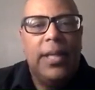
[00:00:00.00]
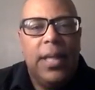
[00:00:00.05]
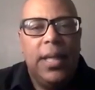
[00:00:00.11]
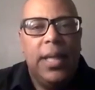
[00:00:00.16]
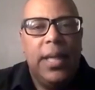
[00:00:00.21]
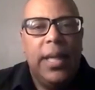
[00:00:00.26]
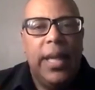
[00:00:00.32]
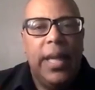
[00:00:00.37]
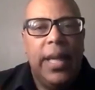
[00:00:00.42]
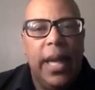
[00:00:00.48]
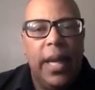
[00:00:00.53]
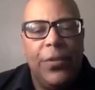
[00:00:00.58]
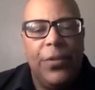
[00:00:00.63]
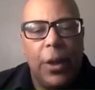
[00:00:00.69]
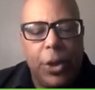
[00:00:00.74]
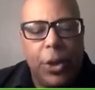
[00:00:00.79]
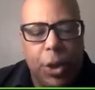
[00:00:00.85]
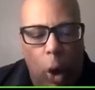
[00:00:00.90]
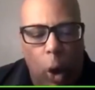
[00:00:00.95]
Knock
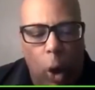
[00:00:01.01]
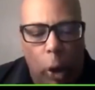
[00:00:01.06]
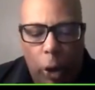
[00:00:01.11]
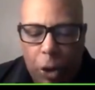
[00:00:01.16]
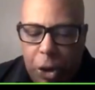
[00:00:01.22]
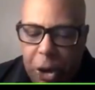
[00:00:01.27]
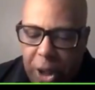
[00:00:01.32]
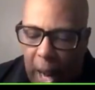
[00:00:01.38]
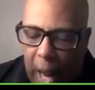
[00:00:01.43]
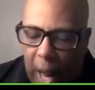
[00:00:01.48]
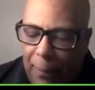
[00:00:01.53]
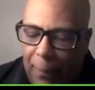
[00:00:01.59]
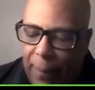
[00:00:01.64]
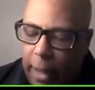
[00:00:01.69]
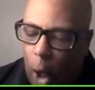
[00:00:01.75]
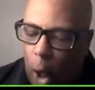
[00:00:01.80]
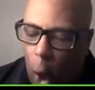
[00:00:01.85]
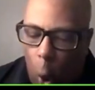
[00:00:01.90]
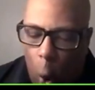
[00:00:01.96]
and the
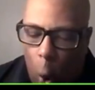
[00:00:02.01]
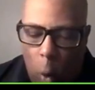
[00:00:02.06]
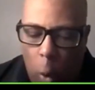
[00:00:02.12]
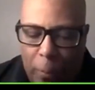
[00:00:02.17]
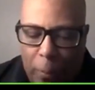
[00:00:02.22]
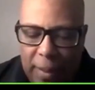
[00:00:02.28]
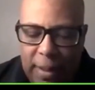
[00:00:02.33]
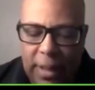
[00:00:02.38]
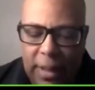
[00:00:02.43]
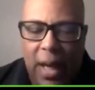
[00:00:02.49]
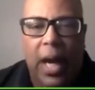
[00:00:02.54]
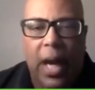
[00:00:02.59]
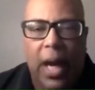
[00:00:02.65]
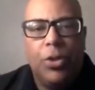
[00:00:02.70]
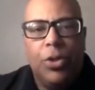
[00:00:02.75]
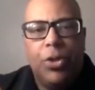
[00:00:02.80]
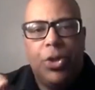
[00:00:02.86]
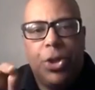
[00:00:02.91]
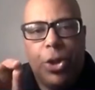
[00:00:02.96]
door shall be
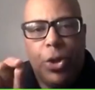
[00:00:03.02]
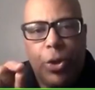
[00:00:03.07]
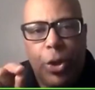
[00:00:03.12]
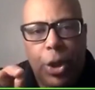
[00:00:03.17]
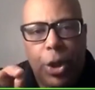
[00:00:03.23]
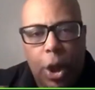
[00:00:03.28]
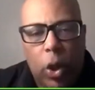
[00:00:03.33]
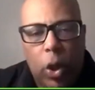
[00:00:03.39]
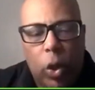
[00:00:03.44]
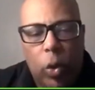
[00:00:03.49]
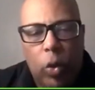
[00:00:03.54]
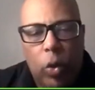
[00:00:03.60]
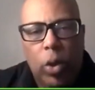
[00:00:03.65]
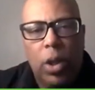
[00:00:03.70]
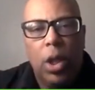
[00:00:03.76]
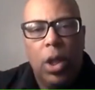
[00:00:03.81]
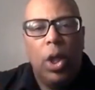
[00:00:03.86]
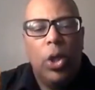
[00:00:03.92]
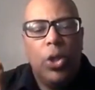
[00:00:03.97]
open unto
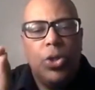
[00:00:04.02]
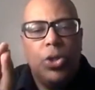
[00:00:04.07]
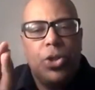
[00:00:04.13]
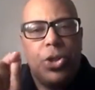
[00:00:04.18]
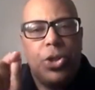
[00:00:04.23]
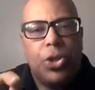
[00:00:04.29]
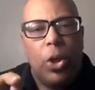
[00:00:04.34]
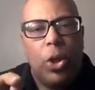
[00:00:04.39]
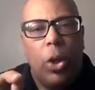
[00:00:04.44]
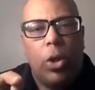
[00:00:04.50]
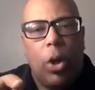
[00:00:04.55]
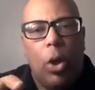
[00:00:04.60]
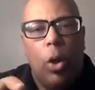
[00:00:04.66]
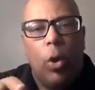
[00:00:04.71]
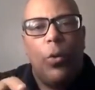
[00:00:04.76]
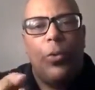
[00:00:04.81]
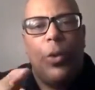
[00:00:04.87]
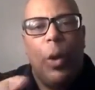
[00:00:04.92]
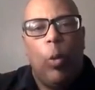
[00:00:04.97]
you.
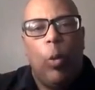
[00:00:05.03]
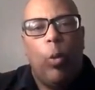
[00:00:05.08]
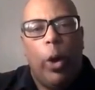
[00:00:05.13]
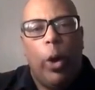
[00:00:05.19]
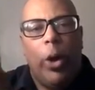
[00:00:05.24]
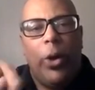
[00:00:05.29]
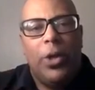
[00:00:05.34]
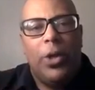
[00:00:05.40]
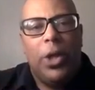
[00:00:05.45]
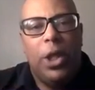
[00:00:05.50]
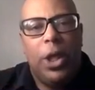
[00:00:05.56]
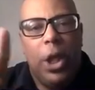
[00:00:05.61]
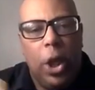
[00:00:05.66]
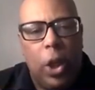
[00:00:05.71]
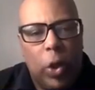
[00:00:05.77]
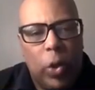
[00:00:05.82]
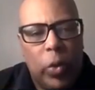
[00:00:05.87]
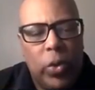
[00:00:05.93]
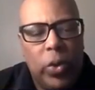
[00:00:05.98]
Circle the word
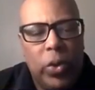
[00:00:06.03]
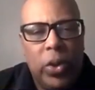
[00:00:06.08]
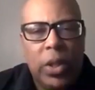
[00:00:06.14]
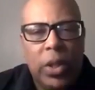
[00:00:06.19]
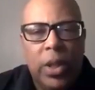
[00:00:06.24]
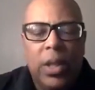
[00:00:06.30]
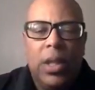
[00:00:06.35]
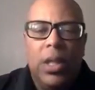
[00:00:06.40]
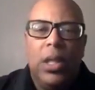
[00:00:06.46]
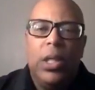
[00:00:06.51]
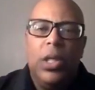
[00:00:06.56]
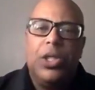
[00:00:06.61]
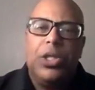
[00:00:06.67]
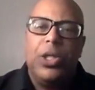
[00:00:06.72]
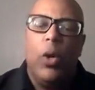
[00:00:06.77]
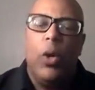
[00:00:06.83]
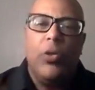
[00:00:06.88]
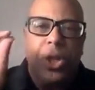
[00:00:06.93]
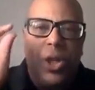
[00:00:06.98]
you.
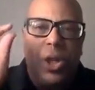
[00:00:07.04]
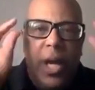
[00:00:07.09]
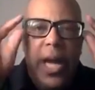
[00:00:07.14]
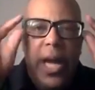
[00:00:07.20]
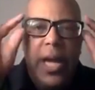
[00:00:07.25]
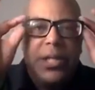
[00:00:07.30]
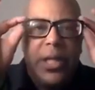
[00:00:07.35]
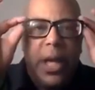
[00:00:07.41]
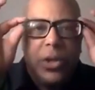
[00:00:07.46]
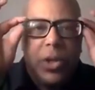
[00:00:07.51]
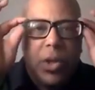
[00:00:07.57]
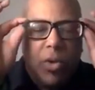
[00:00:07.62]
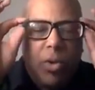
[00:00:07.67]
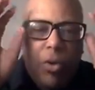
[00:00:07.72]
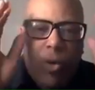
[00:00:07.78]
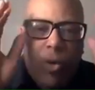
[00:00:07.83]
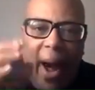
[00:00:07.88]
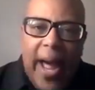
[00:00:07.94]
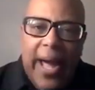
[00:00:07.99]
So Jesus
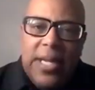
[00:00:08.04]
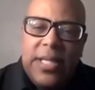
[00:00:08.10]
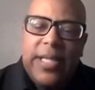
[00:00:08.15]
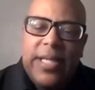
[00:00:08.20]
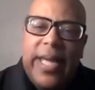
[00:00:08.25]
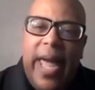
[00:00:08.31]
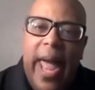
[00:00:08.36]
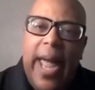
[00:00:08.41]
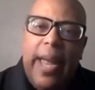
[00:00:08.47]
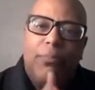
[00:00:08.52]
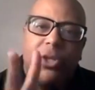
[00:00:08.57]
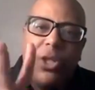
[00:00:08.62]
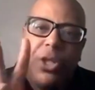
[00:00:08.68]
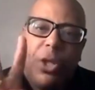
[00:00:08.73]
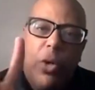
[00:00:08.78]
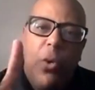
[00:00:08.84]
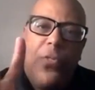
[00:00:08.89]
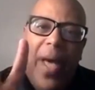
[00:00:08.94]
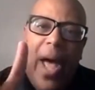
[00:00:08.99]
Christ came
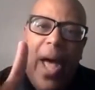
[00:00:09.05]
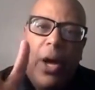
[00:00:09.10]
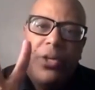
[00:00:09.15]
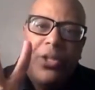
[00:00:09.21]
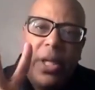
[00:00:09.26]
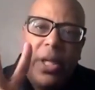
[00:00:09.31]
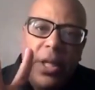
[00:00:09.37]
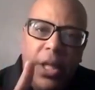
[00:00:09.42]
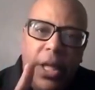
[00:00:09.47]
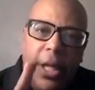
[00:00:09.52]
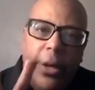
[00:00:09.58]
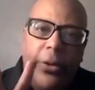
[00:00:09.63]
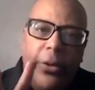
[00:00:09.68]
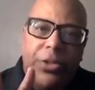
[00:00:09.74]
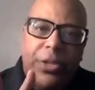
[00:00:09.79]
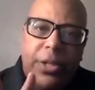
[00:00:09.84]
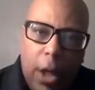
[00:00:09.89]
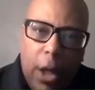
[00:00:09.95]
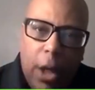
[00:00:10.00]
2,000
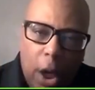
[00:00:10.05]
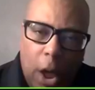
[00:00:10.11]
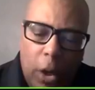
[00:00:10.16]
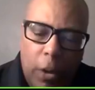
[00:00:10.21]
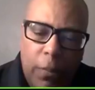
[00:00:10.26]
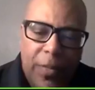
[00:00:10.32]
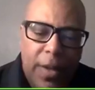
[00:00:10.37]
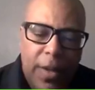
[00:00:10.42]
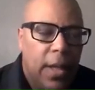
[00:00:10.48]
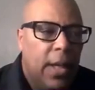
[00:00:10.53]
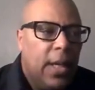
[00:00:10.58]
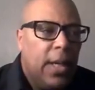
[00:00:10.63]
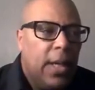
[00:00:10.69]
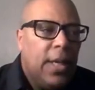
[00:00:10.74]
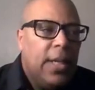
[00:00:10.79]
years ago